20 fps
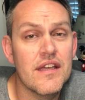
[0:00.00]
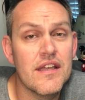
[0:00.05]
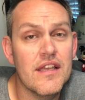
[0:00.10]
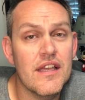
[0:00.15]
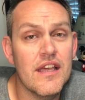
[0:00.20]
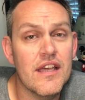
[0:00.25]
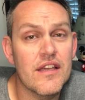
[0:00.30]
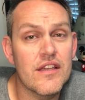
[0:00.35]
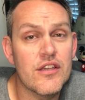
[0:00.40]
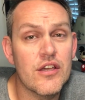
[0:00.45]

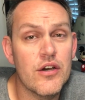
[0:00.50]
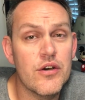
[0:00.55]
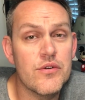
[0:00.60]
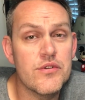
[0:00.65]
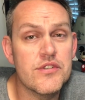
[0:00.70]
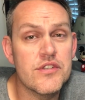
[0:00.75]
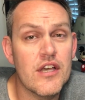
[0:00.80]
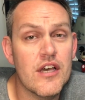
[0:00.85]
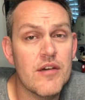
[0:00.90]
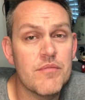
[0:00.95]
it
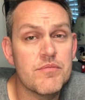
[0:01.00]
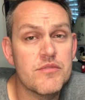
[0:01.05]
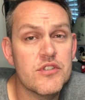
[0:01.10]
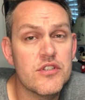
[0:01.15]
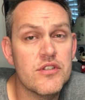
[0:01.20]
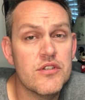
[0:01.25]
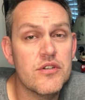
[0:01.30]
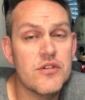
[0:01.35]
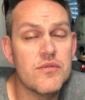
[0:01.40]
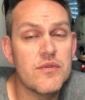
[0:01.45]
goes up
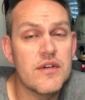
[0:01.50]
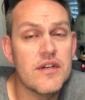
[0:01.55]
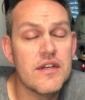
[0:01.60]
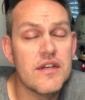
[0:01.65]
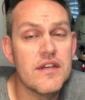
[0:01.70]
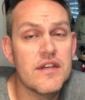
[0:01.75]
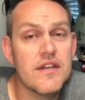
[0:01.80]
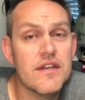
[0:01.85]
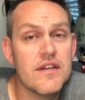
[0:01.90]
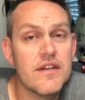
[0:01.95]
to
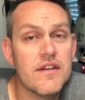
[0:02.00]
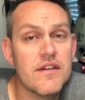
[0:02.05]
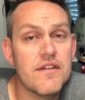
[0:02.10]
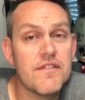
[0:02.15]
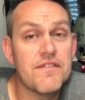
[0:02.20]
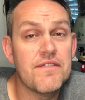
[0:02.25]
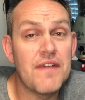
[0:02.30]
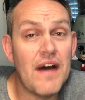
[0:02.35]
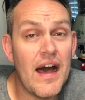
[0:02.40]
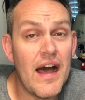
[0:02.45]

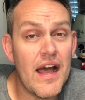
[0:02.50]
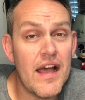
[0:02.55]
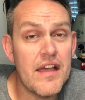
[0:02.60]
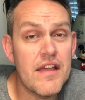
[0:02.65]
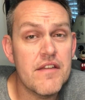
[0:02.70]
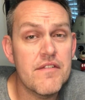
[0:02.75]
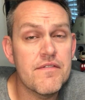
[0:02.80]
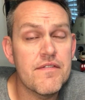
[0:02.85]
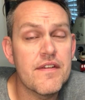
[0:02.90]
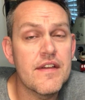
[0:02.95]

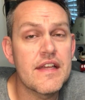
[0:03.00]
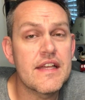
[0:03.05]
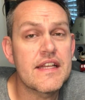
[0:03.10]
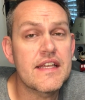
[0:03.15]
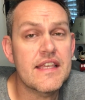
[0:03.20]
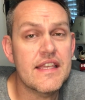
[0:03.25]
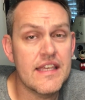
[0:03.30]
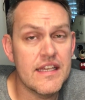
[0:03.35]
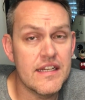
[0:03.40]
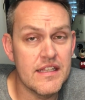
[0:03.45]
5
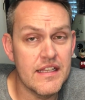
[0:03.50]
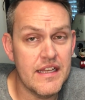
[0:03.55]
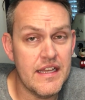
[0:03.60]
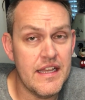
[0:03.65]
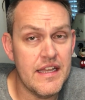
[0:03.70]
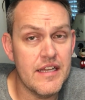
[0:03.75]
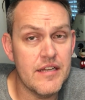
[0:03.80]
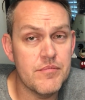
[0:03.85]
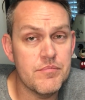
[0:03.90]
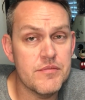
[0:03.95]

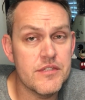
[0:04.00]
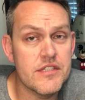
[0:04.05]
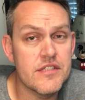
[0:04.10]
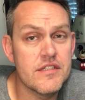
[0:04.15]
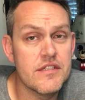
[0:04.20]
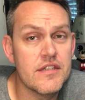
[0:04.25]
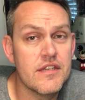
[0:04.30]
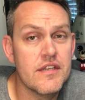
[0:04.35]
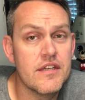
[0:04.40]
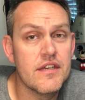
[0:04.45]
kiloamps